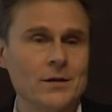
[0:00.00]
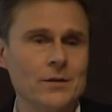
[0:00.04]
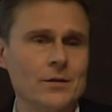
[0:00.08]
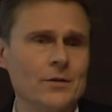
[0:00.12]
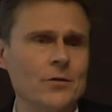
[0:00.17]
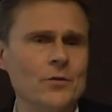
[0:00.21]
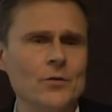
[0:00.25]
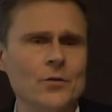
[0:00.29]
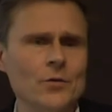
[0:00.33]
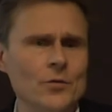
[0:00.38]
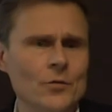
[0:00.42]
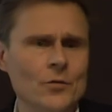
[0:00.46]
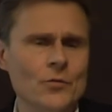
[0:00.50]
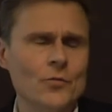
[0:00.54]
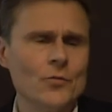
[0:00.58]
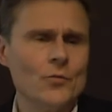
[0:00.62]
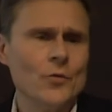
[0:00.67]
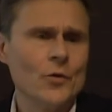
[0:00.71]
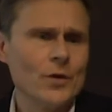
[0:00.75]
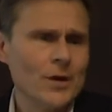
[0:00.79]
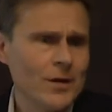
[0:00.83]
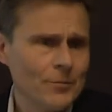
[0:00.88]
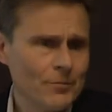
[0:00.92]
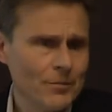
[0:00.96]
So
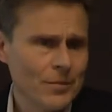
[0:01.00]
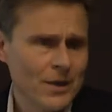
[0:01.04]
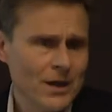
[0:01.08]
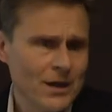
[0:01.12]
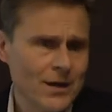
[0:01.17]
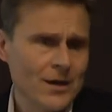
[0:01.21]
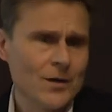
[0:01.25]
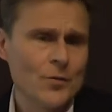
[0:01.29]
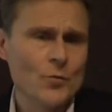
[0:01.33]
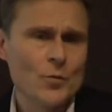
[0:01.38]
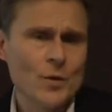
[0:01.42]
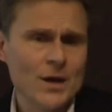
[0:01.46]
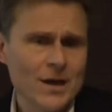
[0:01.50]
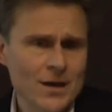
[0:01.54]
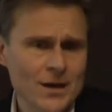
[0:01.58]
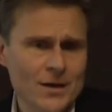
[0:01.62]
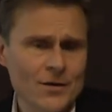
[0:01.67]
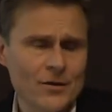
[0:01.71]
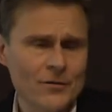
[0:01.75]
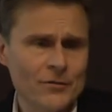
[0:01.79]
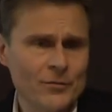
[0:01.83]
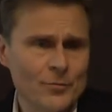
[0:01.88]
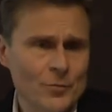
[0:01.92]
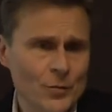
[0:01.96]
what a better
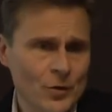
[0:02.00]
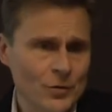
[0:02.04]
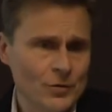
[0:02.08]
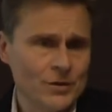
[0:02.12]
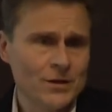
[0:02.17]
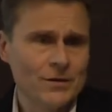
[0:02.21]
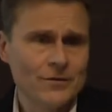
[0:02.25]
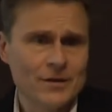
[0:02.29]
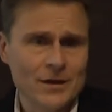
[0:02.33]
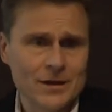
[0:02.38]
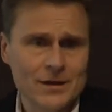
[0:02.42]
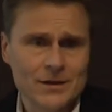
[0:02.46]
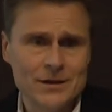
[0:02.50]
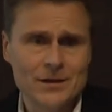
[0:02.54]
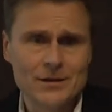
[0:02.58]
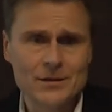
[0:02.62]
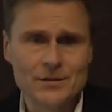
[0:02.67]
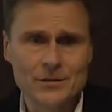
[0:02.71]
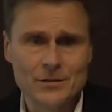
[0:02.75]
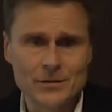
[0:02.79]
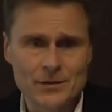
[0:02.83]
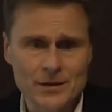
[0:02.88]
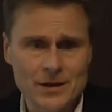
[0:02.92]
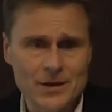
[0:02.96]
way of motivating
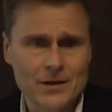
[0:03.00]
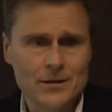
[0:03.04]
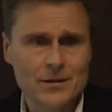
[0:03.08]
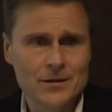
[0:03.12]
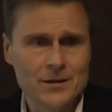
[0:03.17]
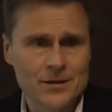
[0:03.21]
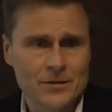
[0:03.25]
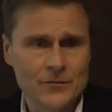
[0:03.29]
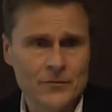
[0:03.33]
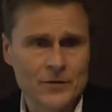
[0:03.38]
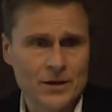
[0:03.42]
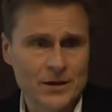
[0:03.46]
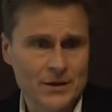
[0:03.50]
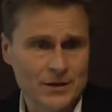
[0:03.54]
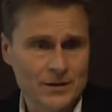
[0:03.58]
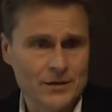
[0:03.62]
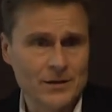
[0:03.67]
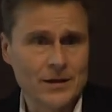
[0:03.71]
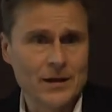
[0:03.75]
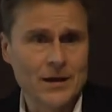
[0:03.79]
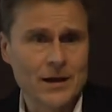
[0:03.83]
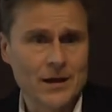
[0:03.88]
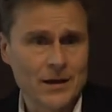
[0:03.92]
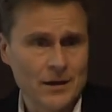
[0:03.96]
your sales team when
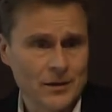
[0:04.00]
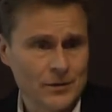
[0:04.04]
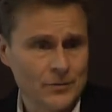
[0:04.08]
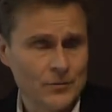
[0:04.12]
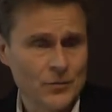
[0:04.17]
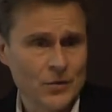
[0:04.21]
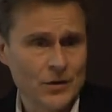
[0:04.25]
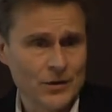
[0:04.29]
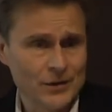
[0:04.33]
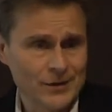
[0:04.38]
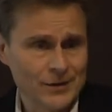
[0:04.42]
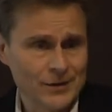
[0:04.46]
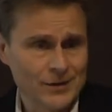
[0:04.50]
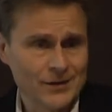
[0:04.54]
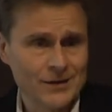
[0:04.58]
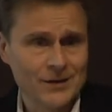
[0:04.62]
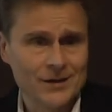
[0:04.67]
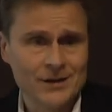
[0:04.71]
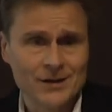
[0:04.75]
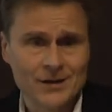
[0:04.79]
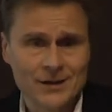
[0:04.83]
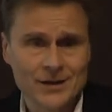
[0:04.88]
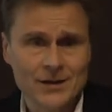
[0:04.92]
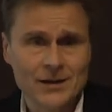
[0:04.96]
the highest boss,
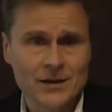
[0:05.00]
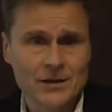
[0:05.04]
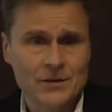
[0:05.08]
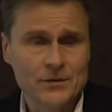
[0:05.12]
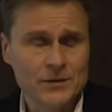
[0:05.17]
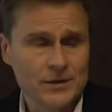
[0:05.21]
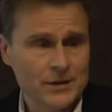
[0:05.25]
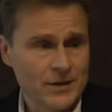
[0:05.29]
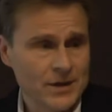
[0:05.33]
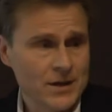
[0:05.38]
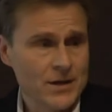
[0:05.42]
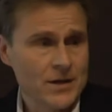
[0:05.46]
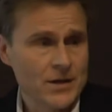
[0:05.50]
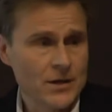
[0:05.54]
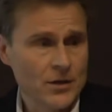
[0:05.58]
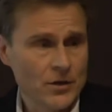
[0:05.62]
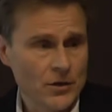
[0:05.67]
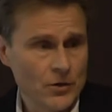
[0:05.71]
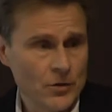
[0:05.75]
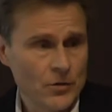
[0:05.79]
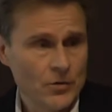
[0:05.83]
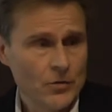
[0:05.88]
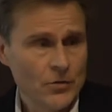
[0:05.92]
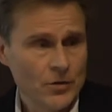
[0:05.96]
the C E
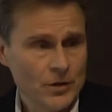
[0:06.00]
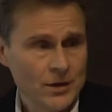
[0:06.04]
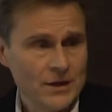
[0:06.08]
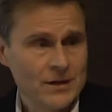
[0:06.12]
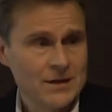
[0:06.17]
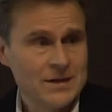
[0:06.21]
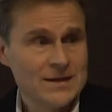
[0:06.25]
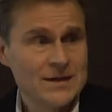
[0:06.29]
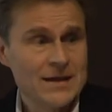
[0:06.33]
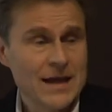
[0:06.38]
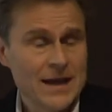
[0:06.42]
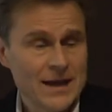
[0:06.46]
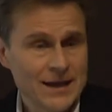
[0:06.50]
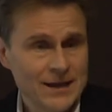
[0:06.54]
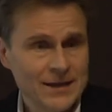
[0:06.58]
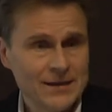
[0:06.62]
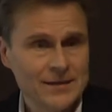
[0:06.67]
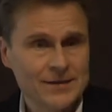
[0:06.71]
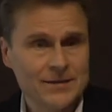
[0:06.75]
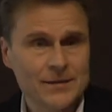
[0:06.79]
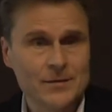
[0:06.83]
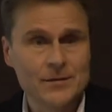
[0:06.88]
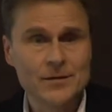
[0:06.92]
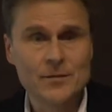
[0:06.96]
O,
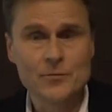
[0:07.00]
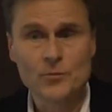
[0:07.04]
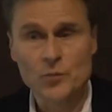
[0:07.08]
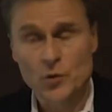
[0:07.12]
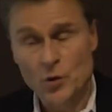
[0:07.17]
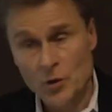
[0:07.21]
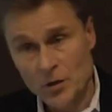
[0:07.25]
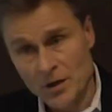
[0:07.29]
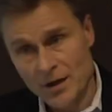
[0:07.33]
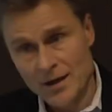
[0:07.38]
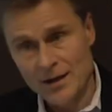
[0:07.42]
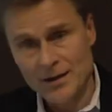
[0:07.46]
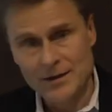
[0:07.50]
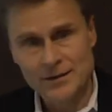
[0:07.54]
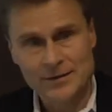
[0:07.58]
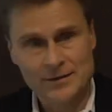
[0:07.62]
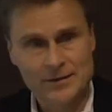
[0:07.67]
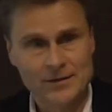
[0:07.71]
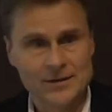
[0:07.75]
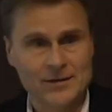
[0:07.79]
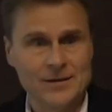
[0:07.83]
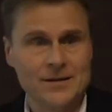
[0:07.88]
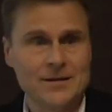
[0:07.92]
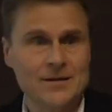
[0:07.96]
takes the products
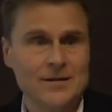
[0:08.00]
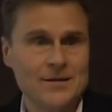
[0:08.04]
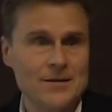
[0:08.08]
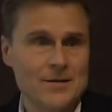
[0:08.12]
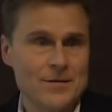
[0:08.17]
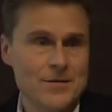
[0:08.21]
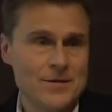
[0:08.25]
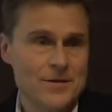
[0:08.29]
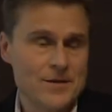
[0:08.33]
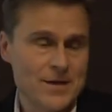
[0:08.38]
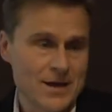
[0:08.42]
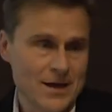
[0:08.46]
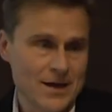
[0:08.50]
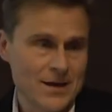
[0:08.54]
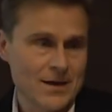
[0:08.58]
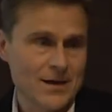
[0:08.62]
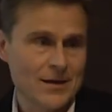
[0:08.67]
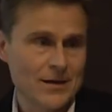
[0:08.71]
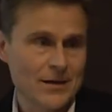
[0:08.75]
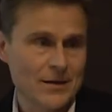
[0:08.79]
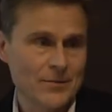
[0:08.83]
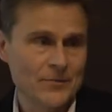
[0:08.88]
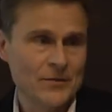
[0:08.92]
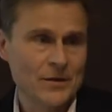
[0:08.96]
they
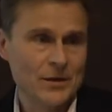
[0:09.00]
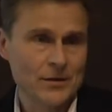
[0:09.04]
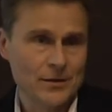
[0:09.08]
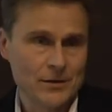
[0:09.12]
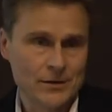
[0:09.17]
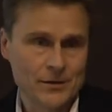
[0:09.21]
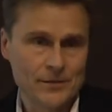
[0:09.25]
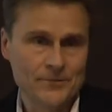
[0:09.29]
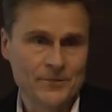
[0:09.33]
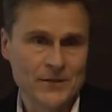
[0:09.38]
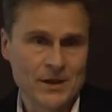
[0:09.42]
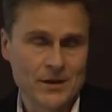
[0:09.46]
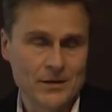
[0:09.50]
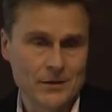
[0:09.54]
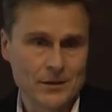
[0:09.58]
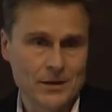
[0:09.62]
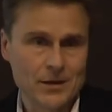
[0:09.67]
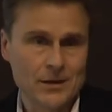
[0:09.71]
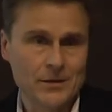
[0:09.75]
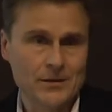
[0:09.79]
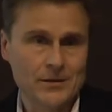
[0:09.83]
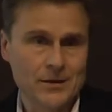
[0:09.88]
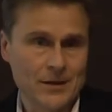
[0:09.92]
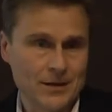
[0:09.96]
are they
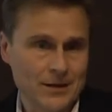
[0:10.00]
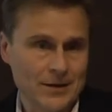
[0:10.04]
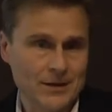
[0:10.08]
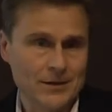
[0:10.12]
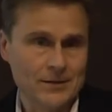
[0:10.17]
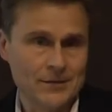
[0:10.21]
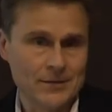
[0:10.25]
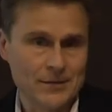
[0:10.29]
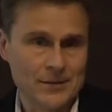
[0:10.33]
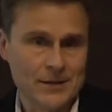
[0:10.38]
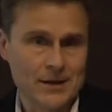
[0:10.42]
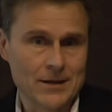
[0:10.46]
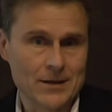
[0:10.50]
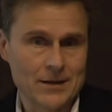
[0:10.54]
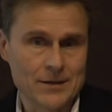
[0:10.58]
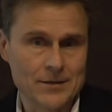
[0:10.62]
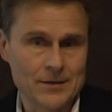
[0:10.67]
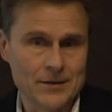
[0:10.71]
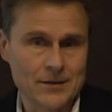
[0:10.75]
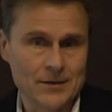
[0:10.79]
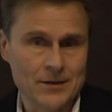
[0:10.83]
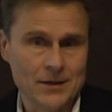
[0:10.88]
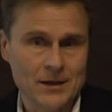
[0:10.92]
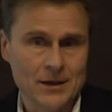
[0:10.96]
are selling selling
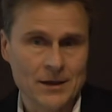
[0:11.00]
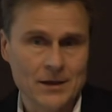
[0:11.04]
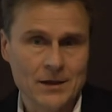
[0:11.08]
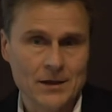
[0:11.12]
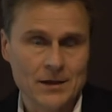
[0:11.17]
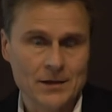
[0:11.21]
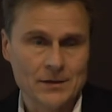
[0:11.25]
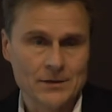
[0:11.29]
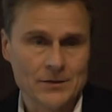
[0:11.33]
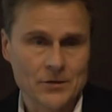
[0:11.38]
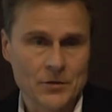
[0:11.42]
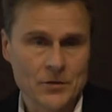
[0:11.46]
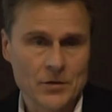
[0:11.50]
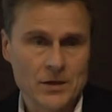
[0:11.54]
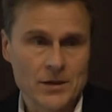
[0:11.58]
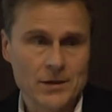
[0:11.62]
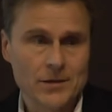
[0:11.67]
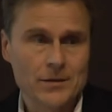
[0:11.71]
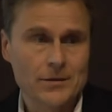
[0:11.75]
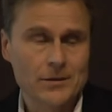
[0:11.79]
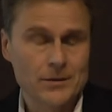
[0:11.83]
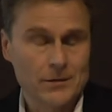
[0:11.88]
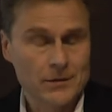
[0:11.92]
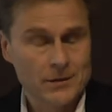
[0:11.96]
there. So
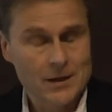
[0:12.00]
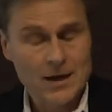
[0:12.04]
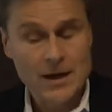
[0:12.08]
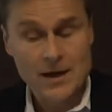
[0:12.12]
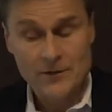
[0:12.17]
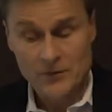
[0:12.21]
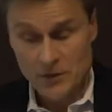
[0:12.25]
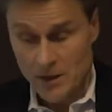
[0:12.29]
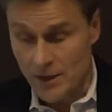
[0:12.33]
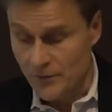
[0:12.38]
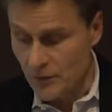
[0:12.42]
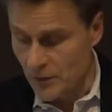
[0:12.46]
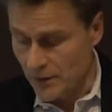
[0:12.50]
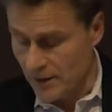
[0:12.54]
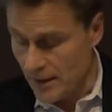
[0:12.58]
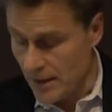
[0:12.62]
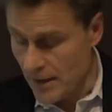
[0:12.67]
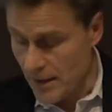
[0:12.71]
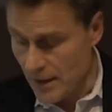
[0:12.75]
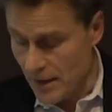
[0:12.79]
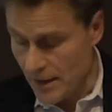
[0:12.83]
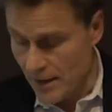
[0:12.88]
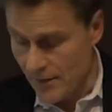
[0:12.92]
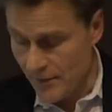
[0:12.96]
he's, I have to have to
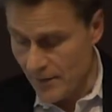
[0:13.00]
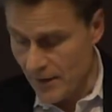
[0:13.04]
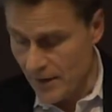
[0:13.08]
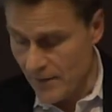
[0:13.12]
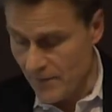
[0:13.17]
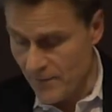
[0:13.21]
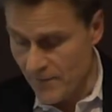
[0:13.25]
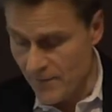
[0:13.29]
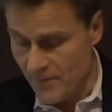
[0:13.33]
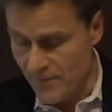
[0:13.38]
say, I have a,